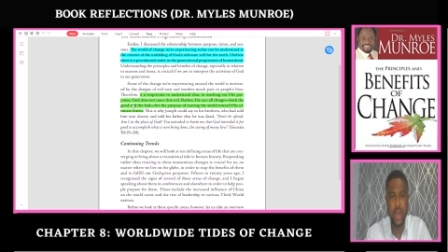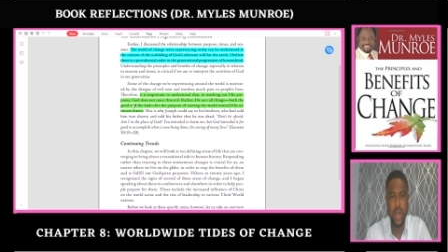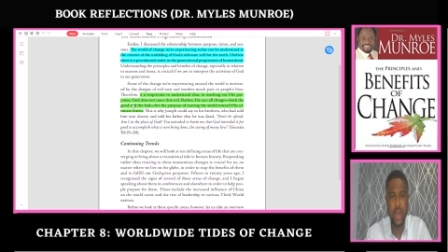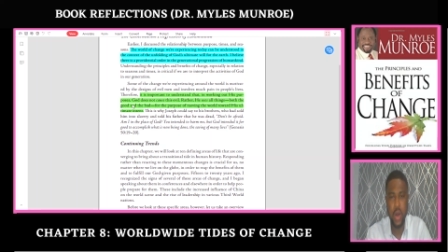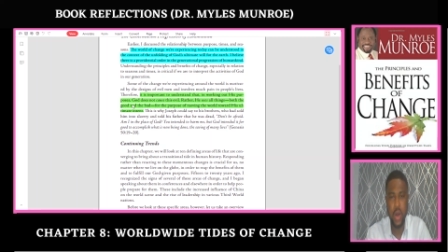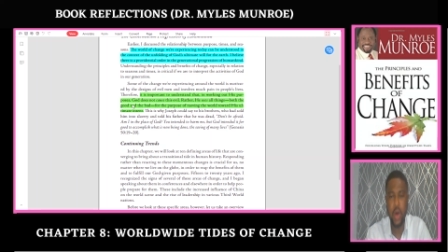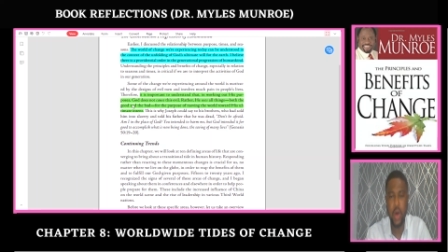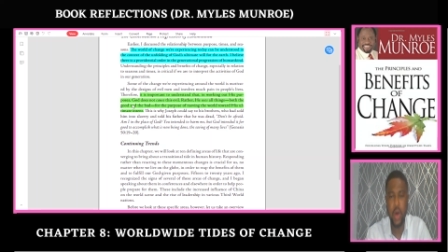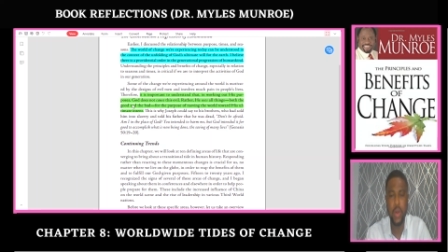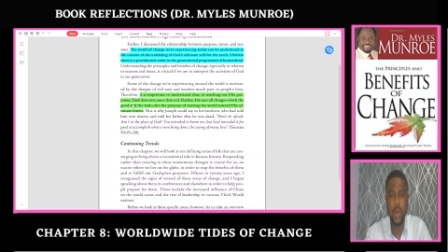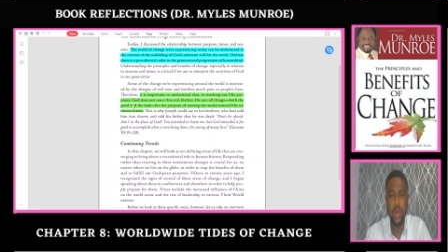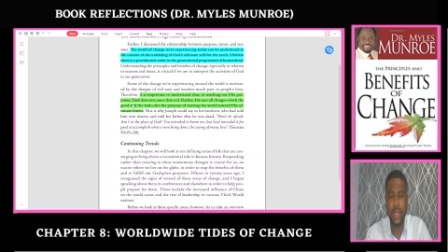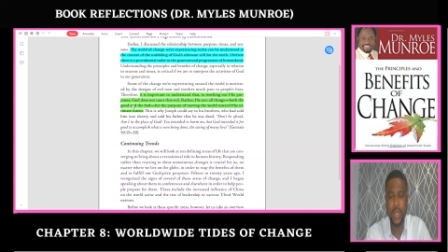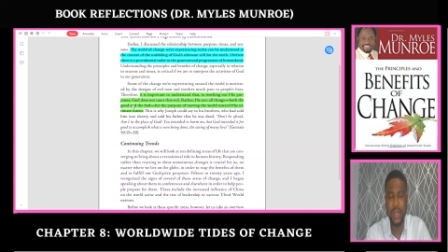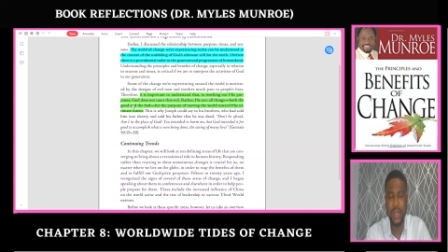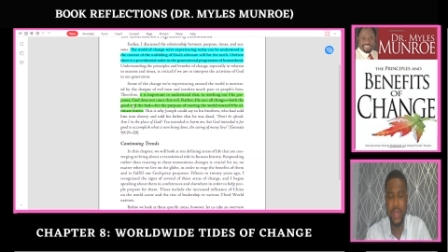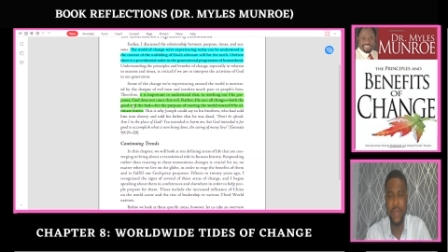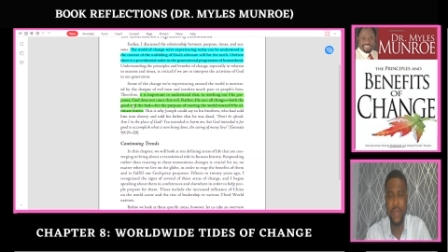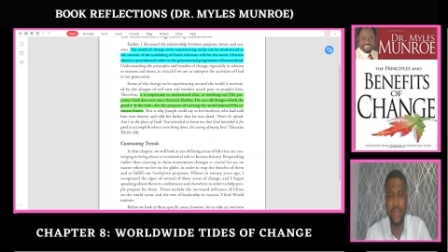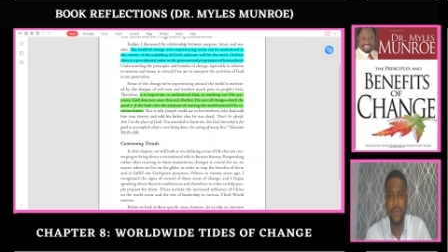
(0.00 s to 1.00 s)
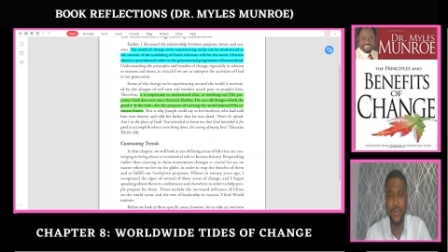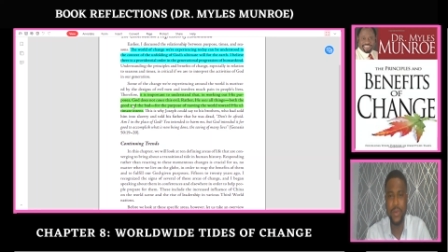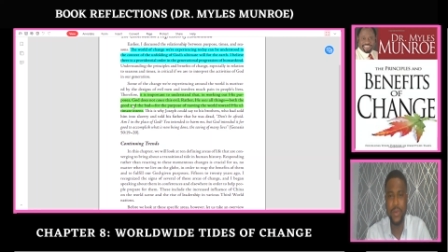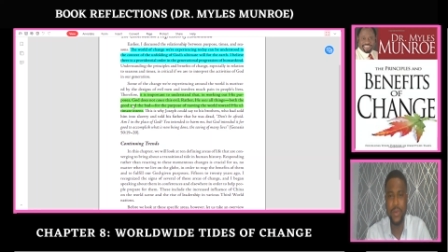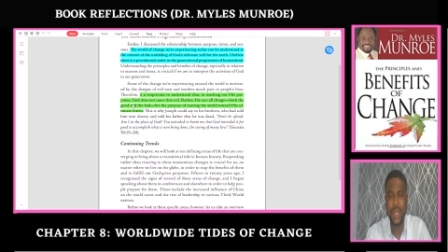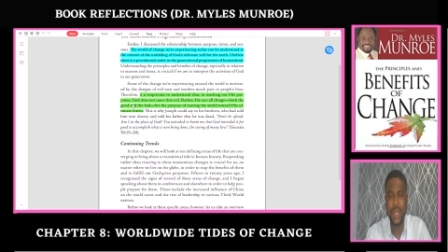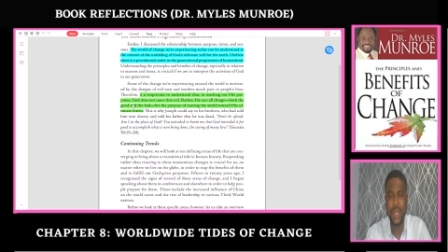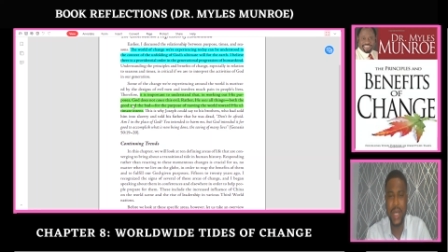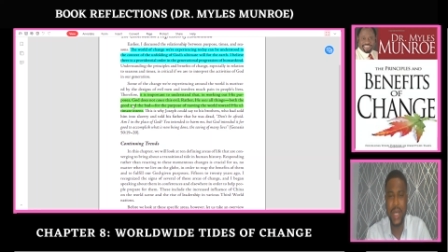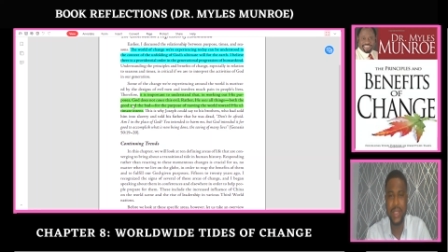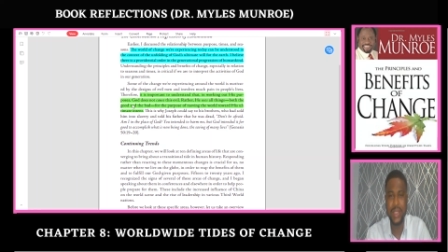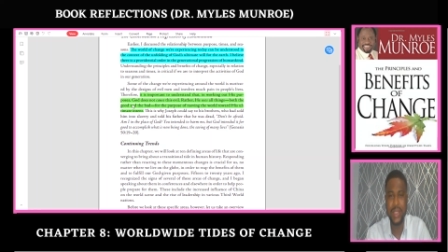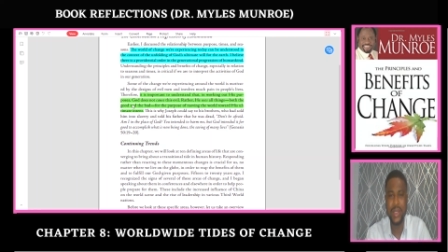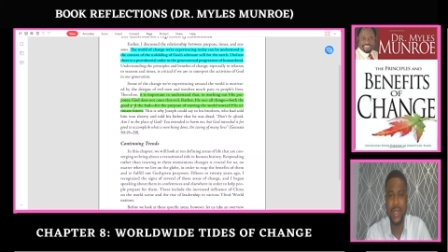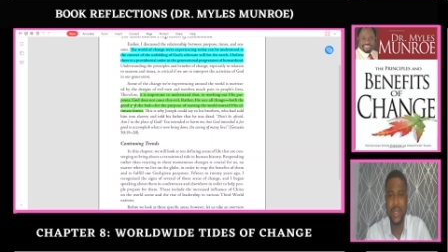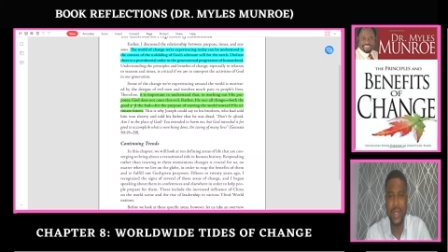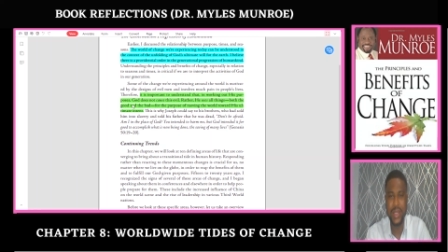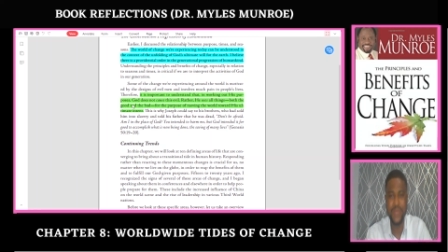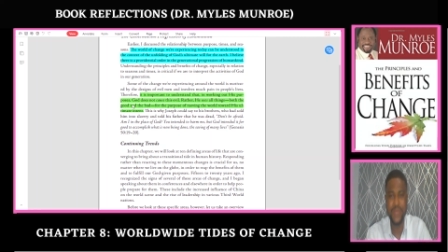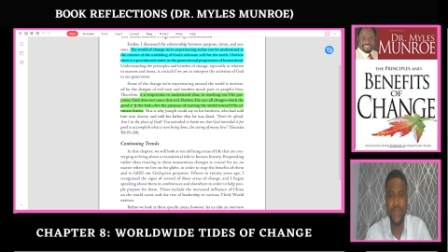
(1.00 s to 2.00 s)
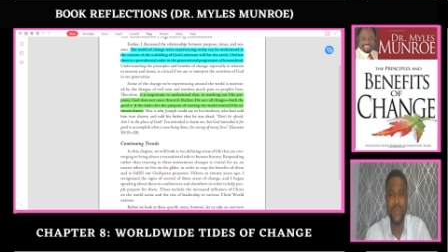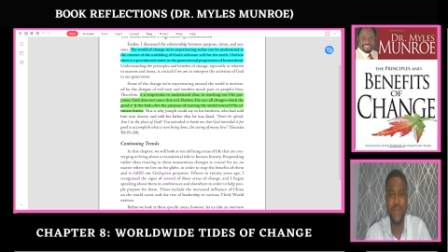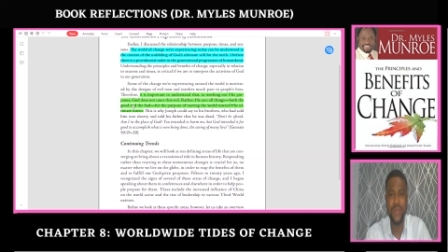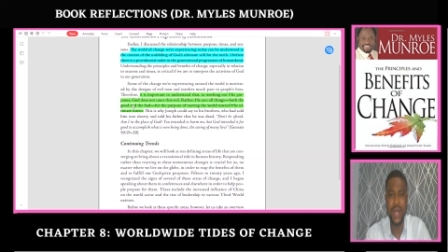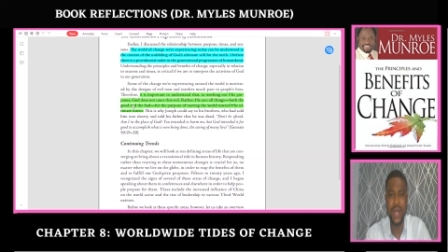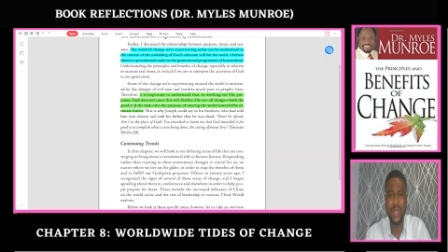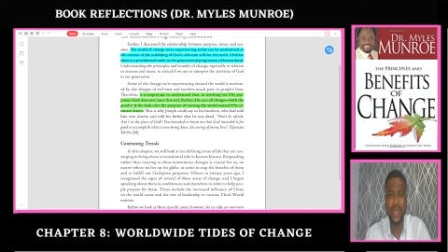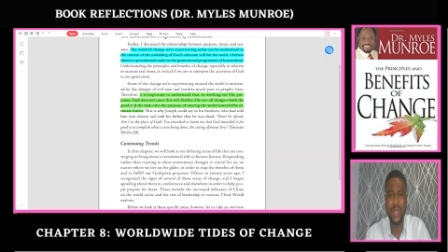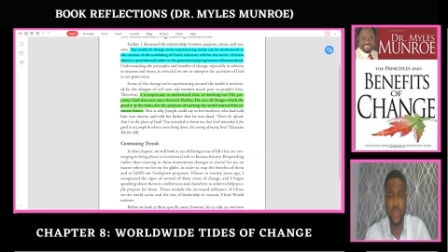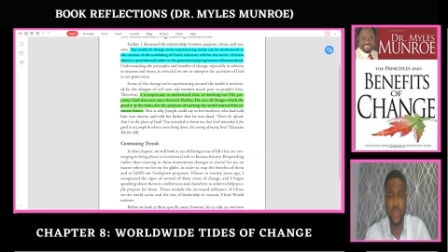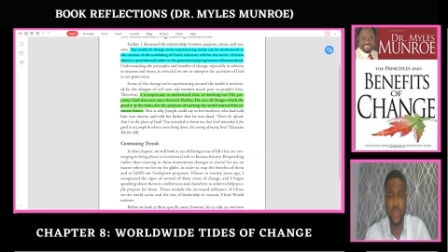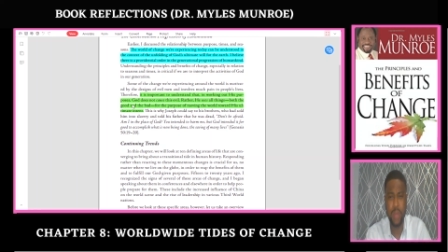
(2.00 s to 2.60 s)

all the evil that his brothers were